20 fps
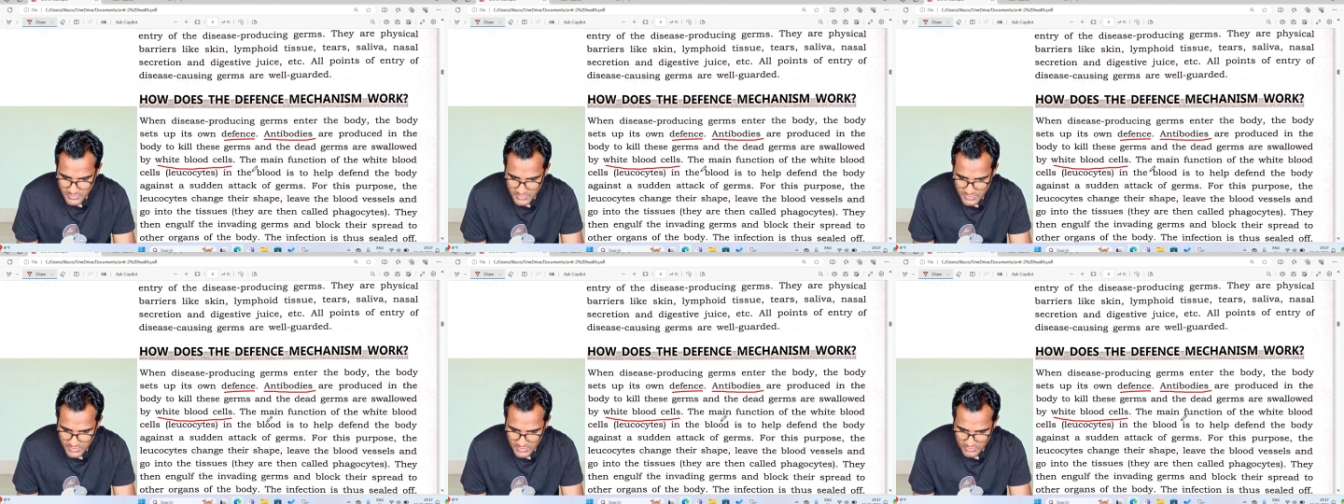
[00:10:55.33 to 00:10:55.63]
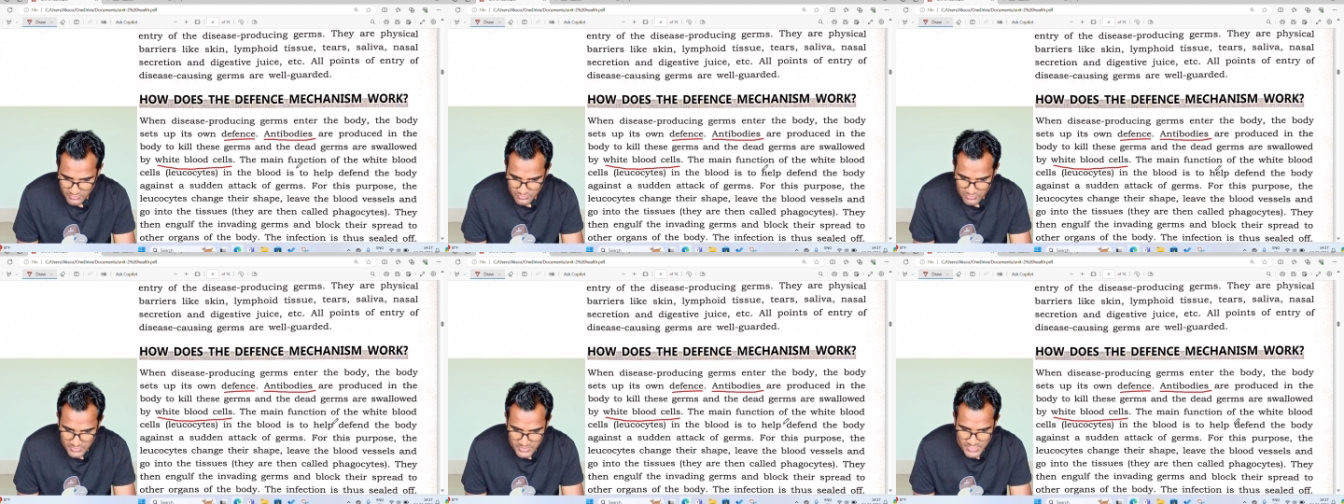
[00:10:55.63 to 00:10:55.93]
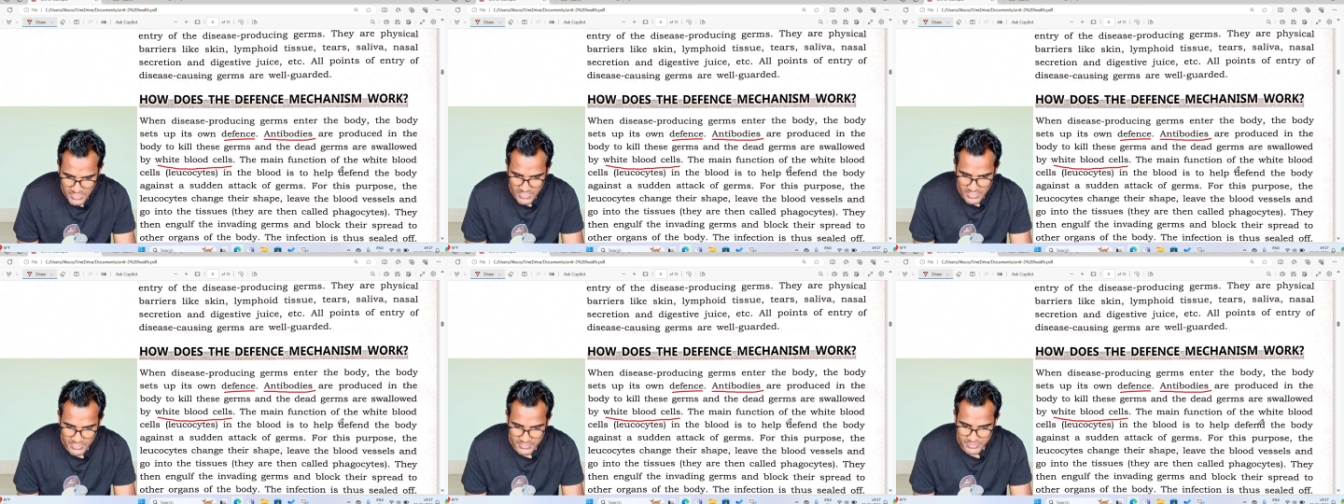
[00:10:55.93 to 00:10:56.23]
Now,
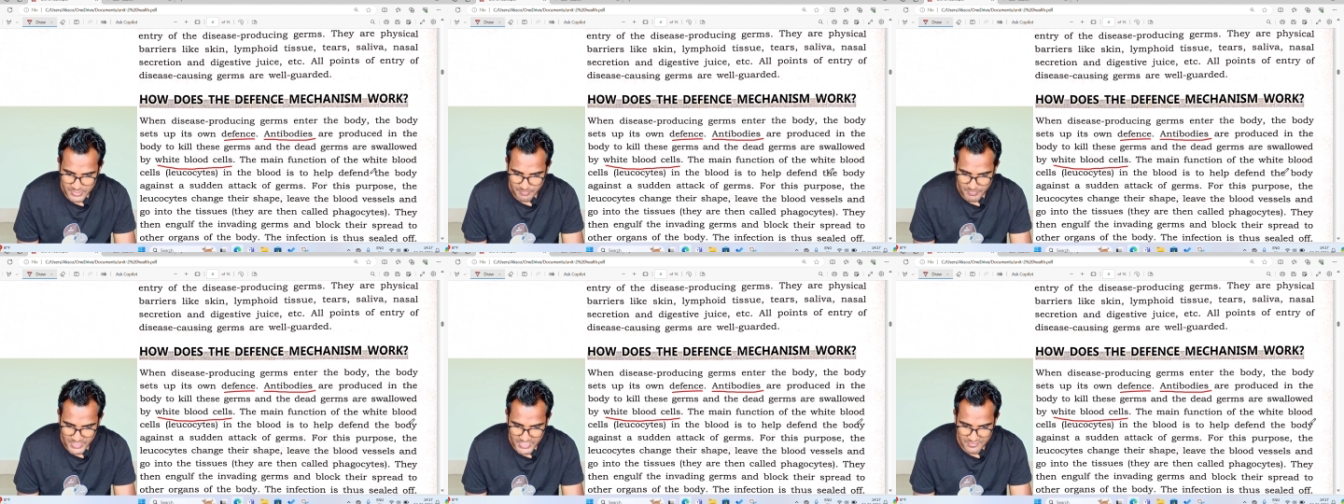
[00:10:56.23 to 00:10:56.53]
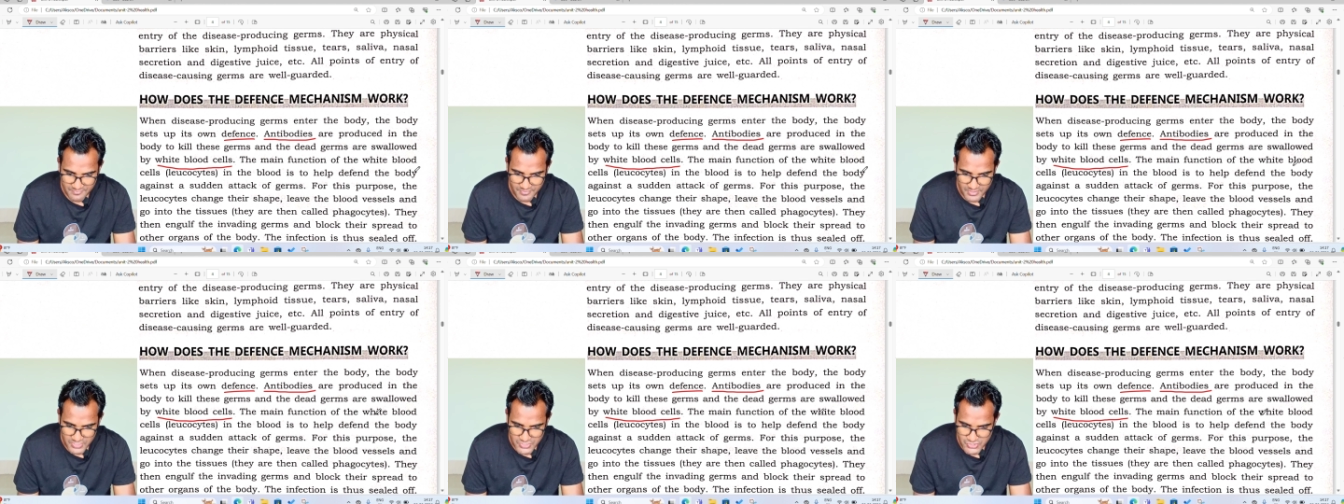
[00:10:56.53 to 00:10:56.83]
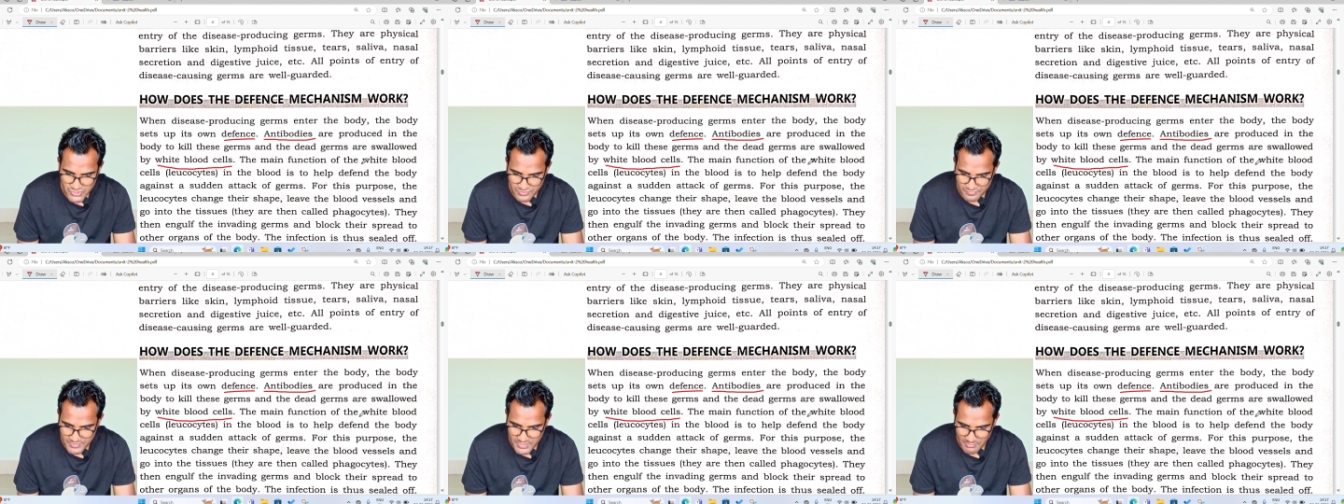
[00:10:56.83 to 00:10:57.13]
the main
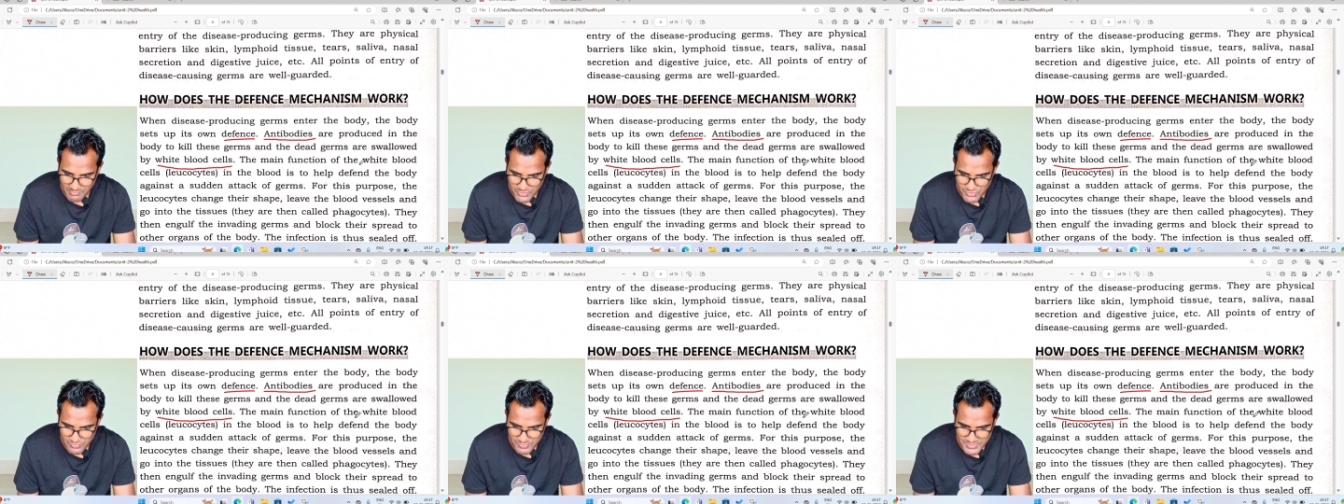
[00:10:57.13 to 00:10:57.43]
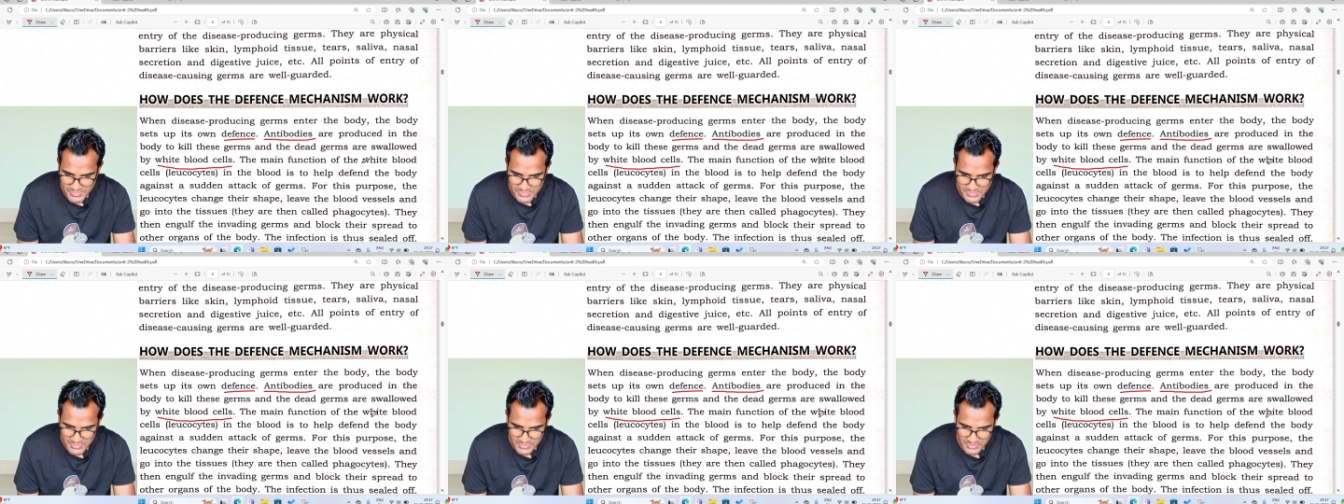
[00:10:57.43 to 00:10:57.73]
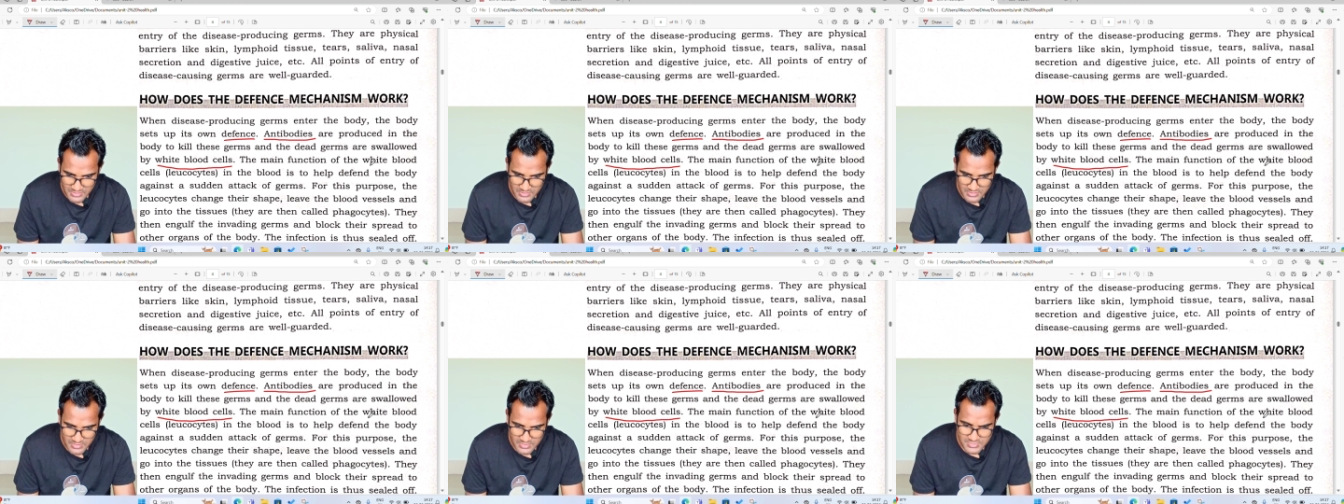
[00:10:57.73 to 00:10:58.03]
function of WBC,
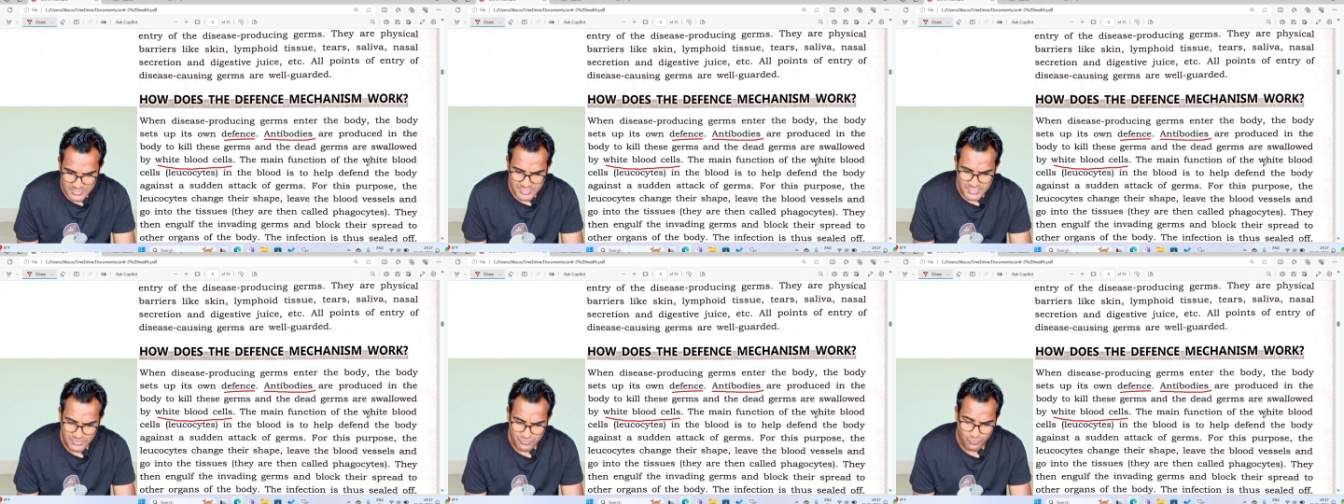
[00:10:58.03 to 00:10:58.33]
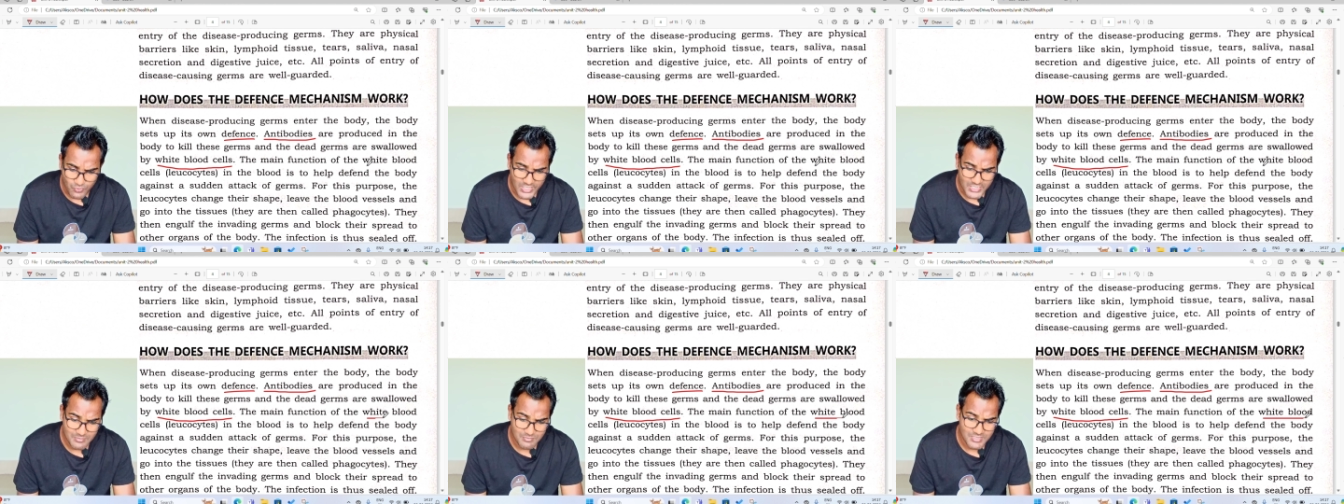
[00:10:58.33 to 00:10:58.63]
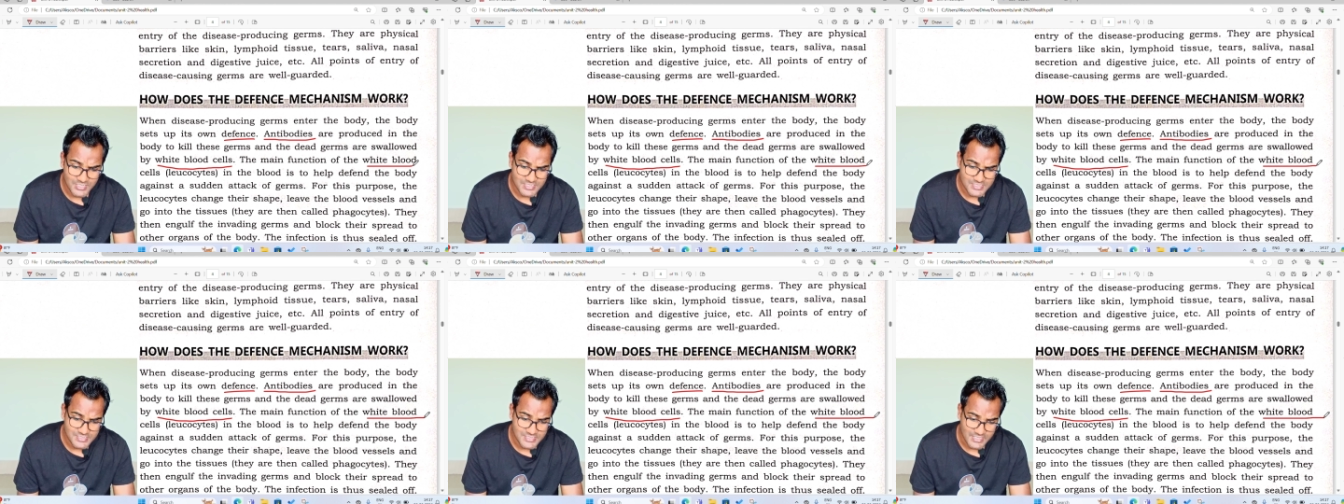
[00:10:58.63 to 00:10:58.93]
see, white
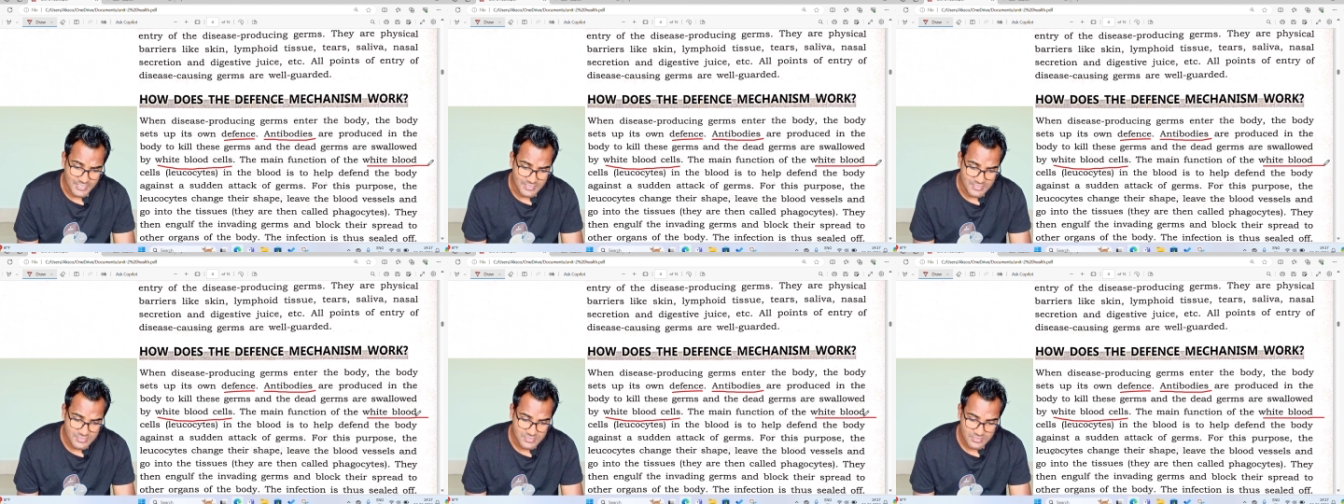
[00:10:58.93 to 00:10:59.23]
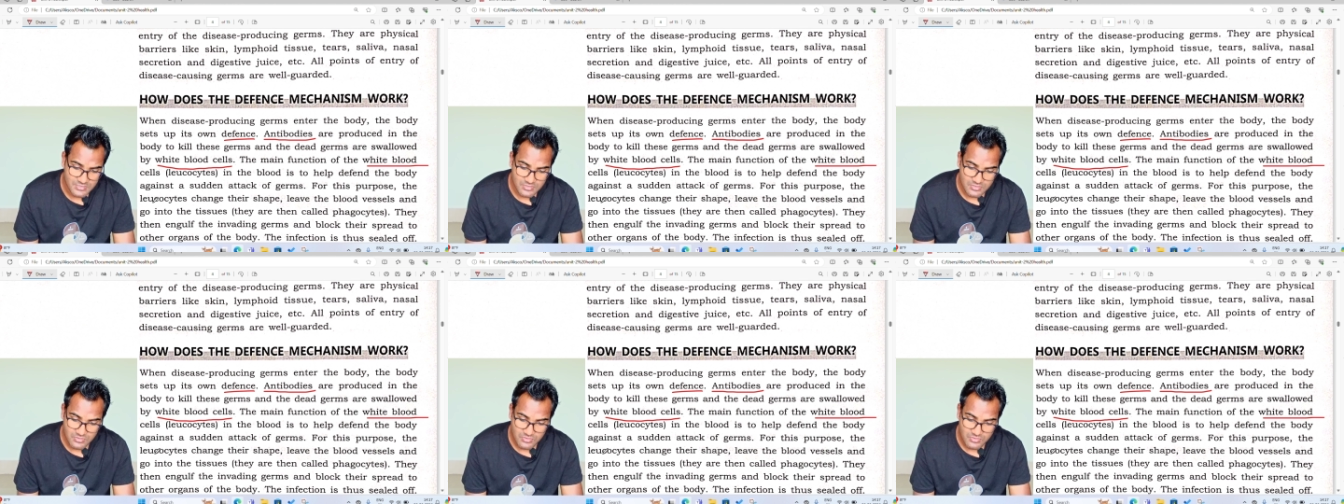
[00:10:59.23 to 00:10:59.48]
blood cells,